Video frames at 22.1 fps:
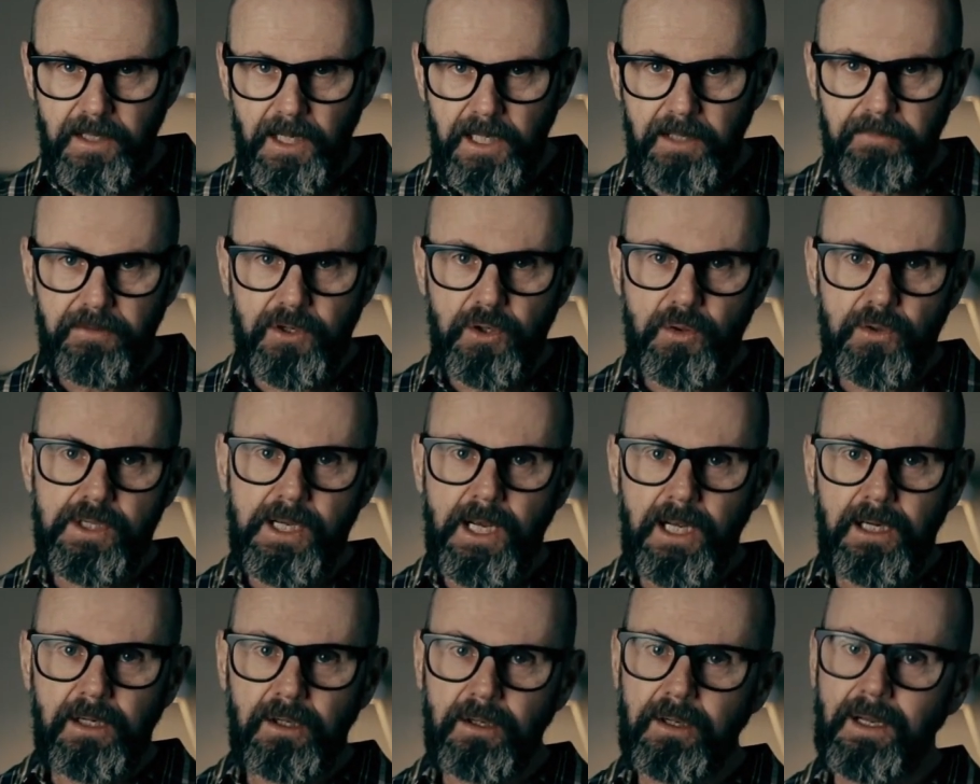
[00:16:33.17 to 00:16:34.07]
And of course,
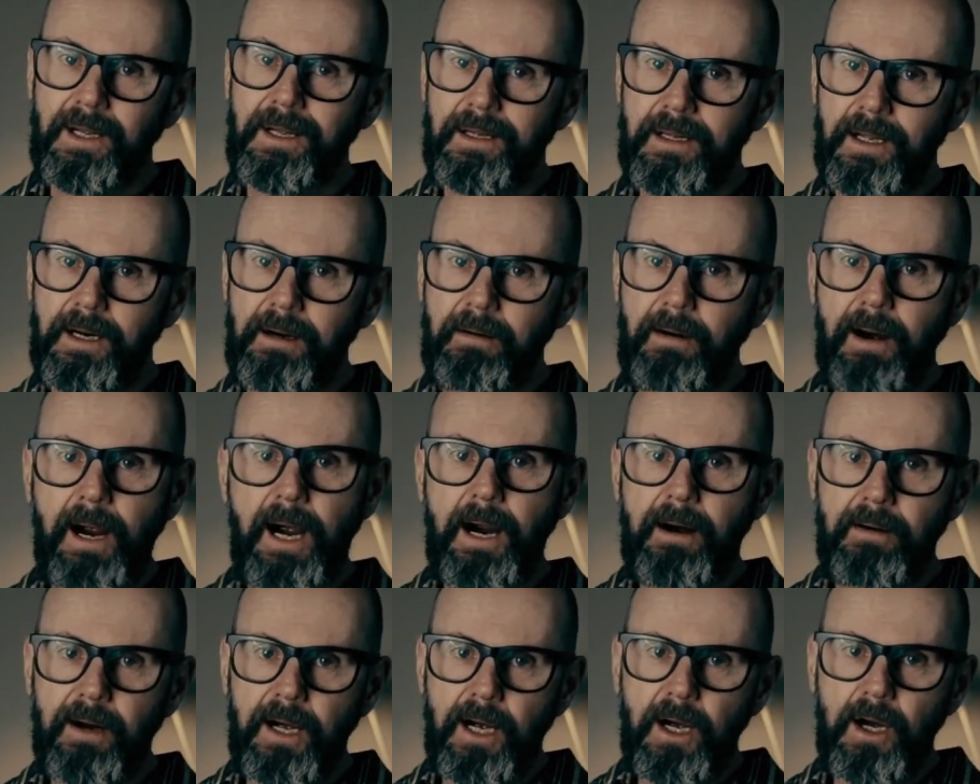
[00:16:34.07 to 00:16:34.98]
look, there
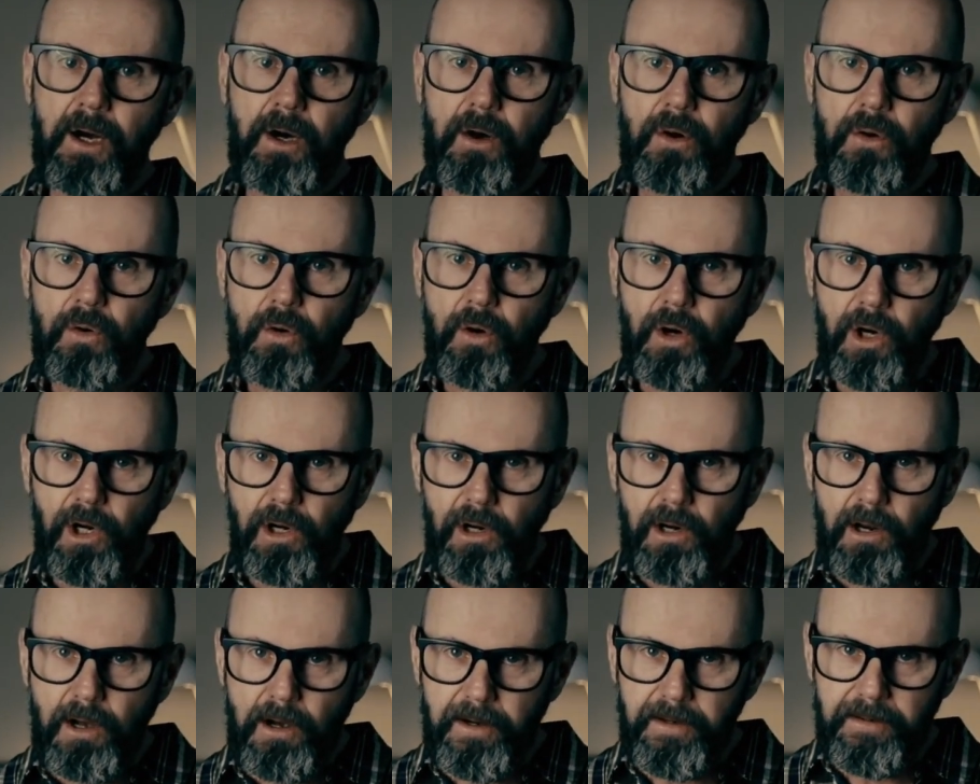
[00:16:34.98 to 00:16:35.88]
are a
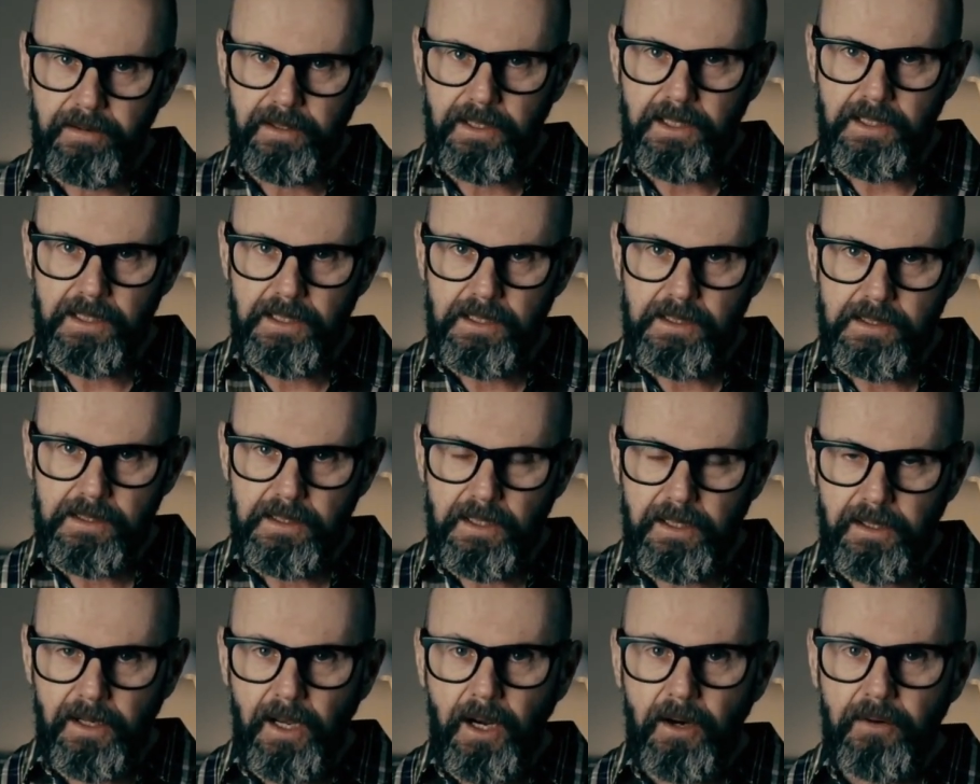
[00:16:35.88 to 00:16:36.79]
whole lot of these,
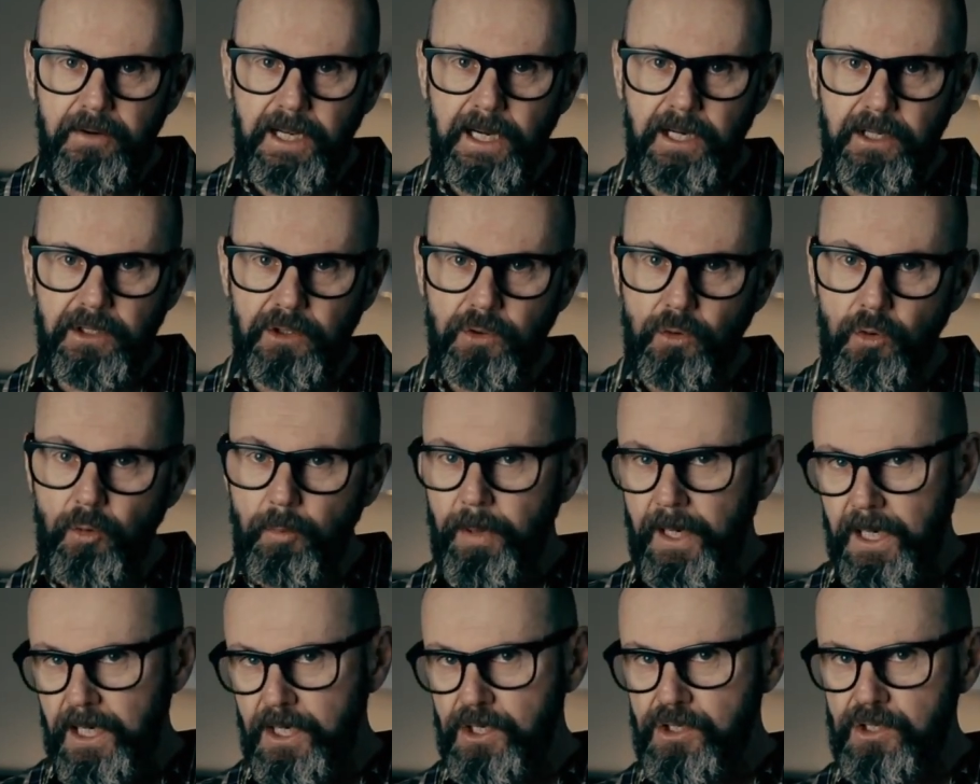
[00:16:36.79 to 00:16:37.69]
and no doubt your
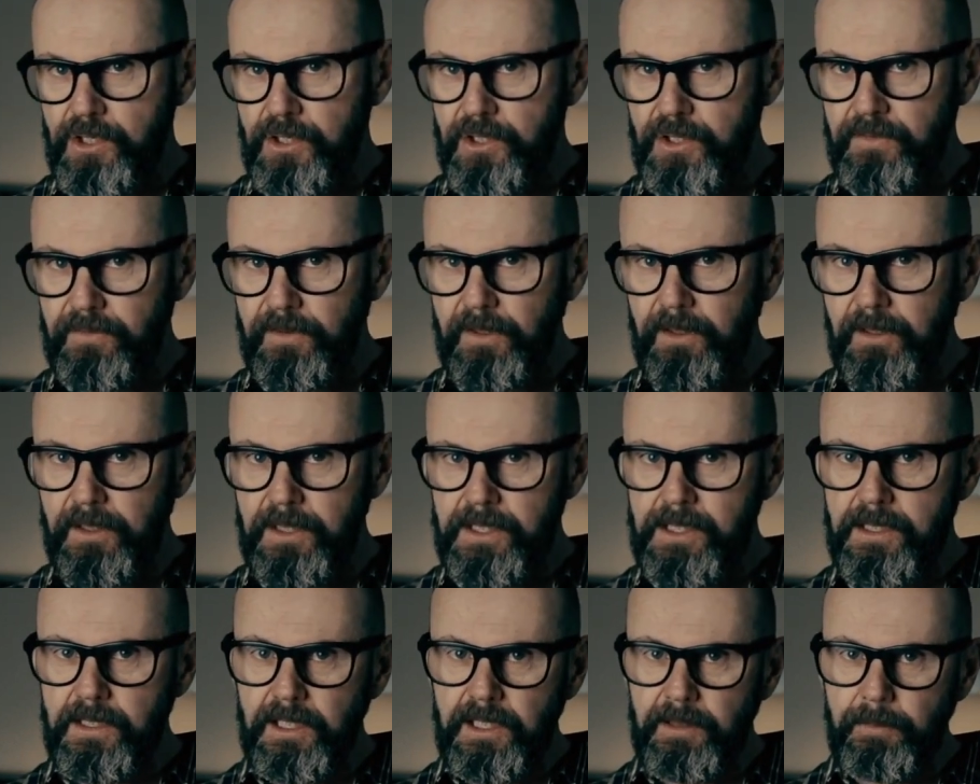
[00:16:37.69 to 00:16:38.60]
patience for
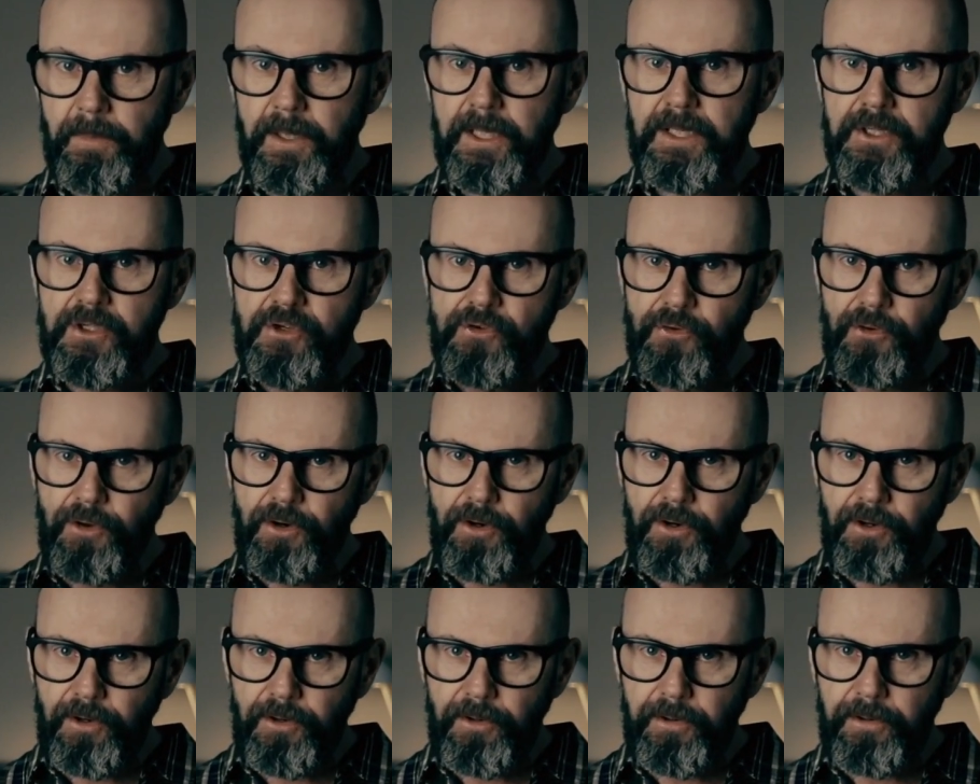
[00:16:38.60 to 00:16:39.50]
listening to me
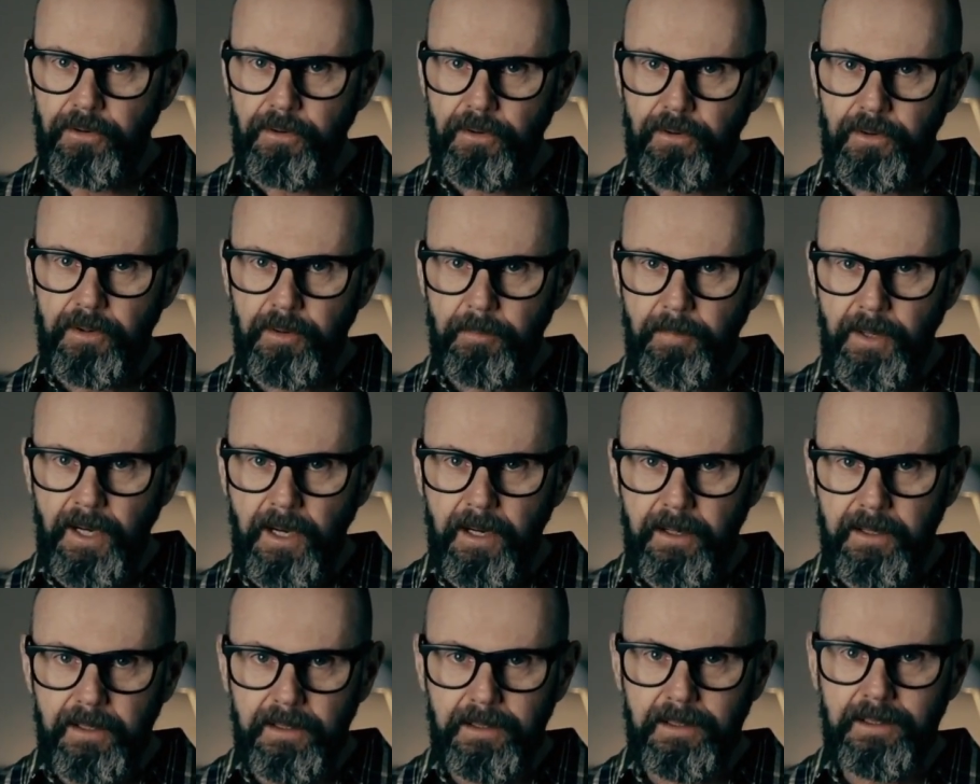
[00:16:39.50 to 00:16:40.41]
drone on
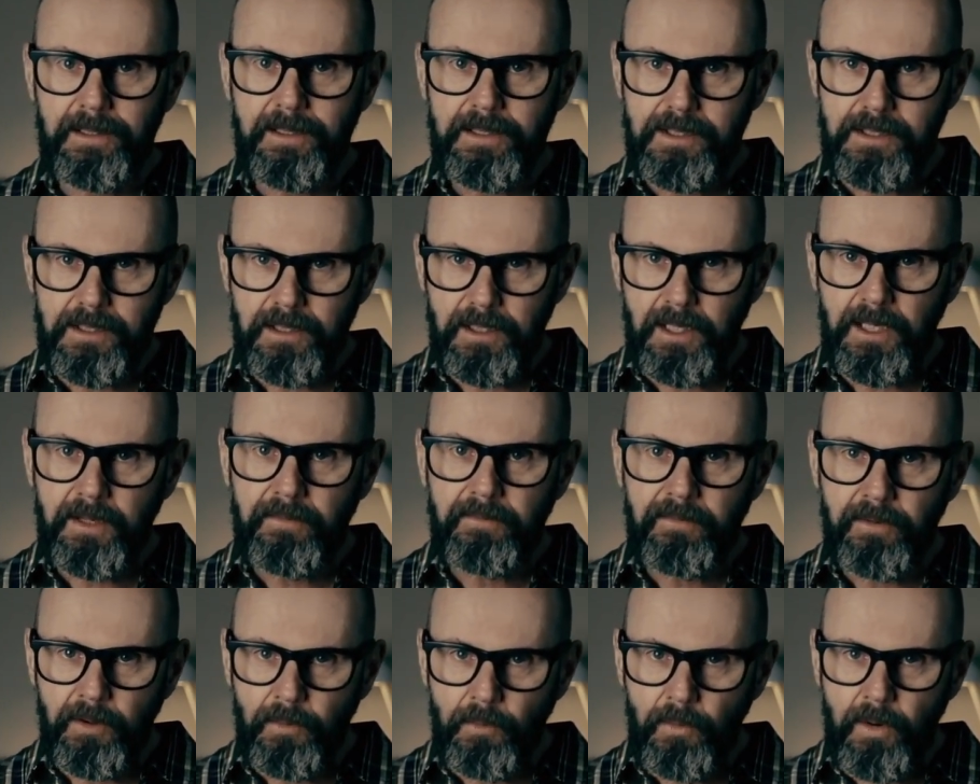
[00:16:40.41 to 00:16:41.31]
about each and
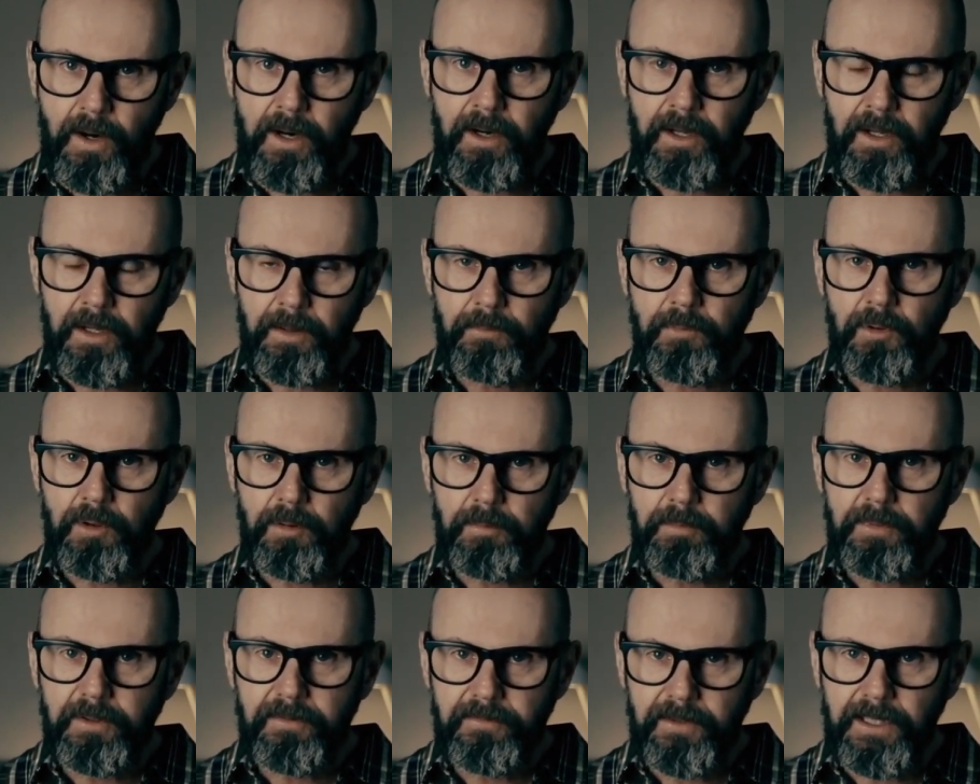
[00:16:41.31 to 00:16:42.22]
every one of them
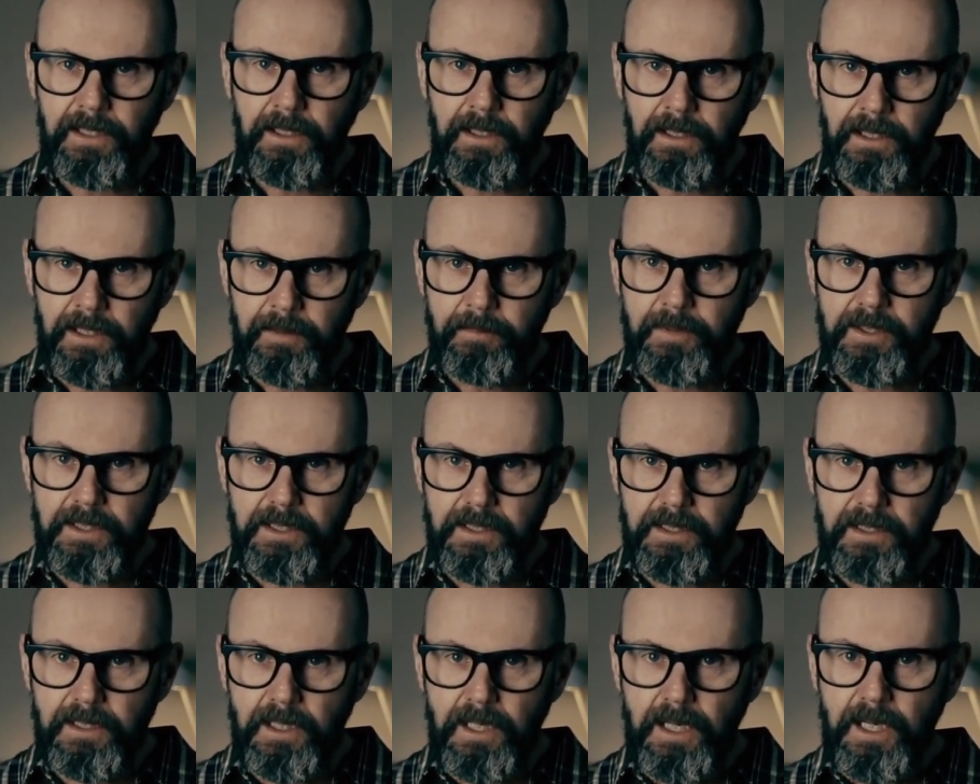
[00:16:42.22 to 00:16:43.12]
will be fairly
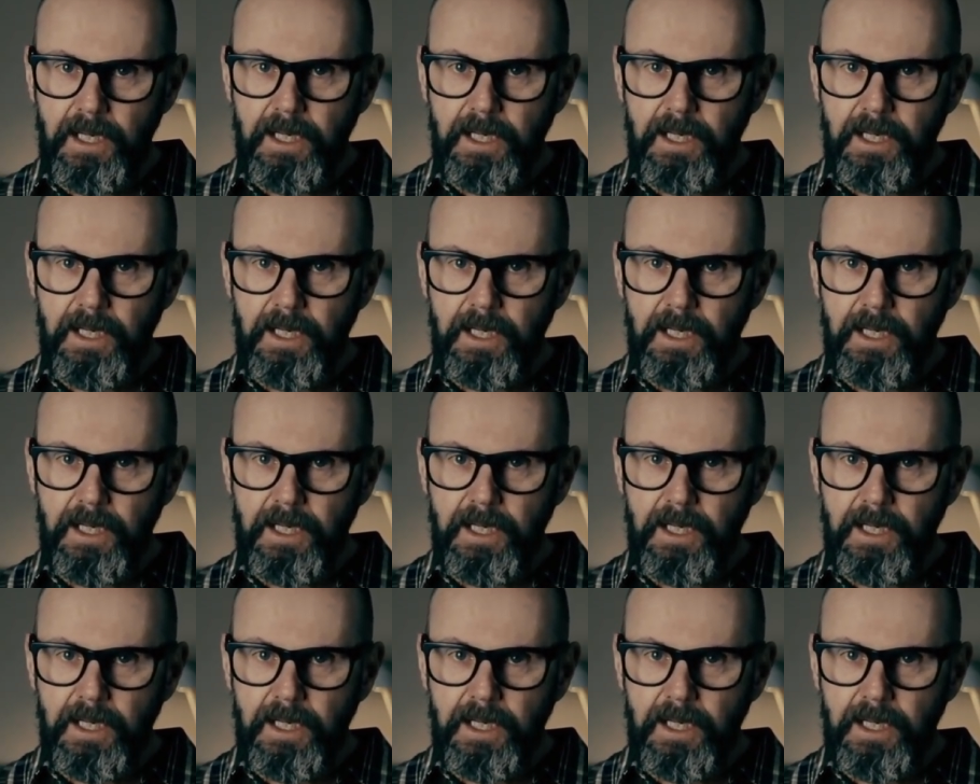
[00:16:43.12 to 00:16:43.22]
limited.